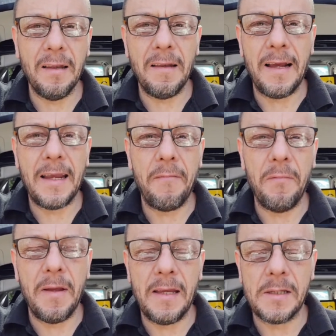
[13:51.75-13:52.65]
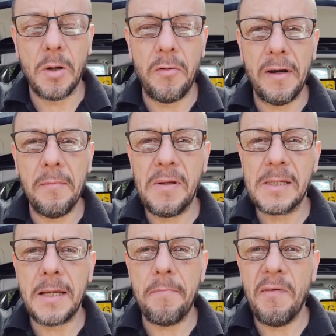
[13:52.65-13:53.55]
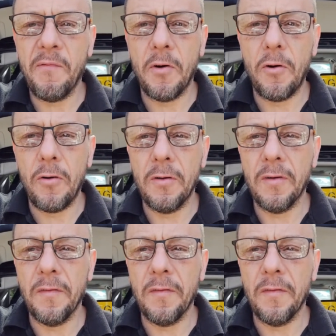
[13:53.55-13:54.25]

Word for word: like it's already been said before